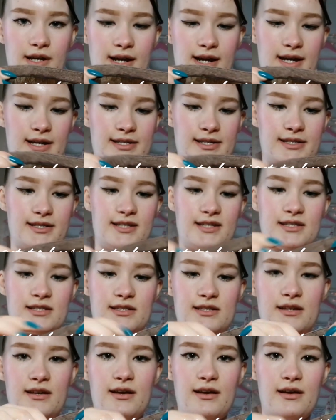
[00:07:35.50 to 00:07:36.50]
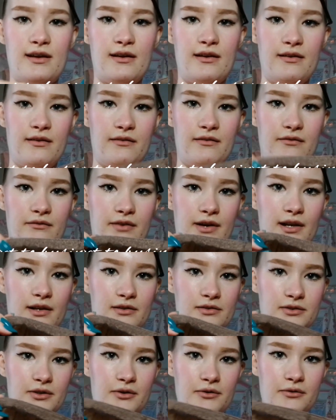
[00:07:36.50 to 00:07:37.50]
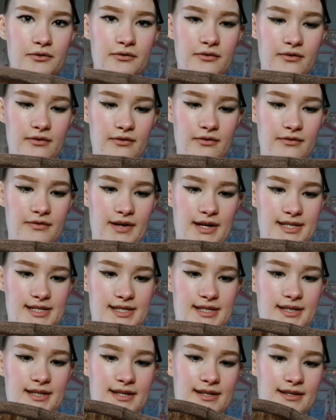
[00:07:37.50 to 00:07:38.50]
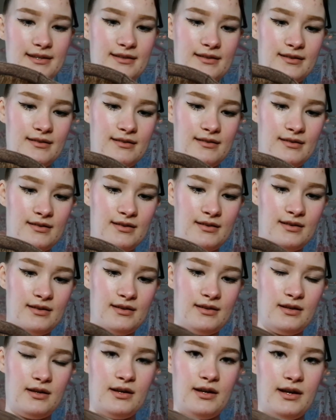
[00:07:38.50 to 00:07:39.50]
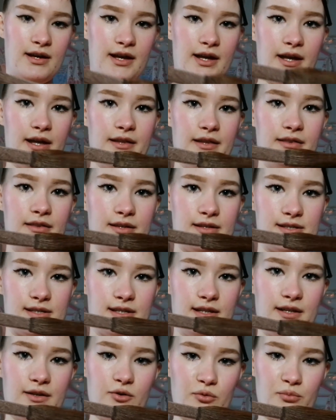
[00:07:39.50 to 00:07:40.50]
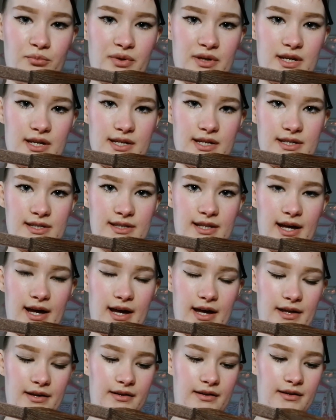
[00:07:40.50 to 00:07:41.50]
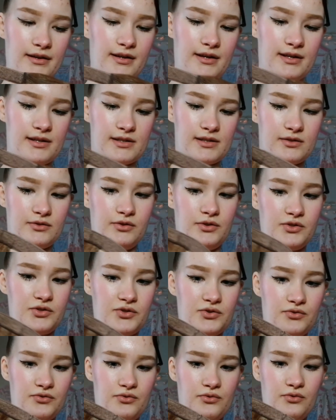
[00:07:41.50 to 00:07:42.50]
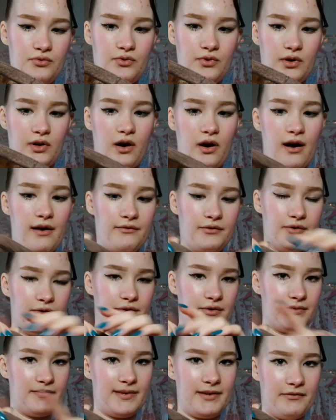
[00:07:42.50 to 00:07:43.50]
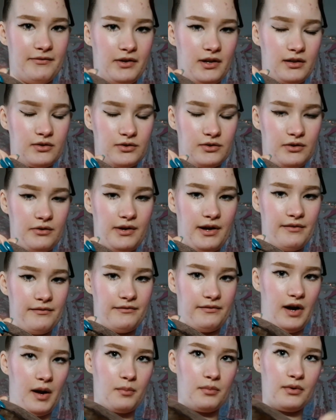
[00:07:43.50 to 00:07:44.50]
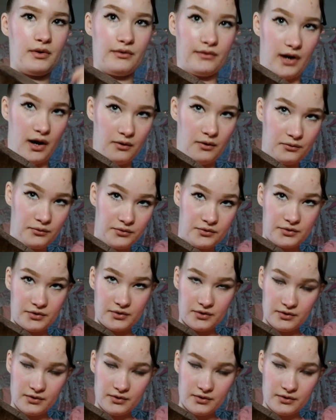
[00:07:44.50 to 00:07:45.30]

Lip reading: has this Velcro fastening and this little piece that is going to cover the Velcro and wrap around.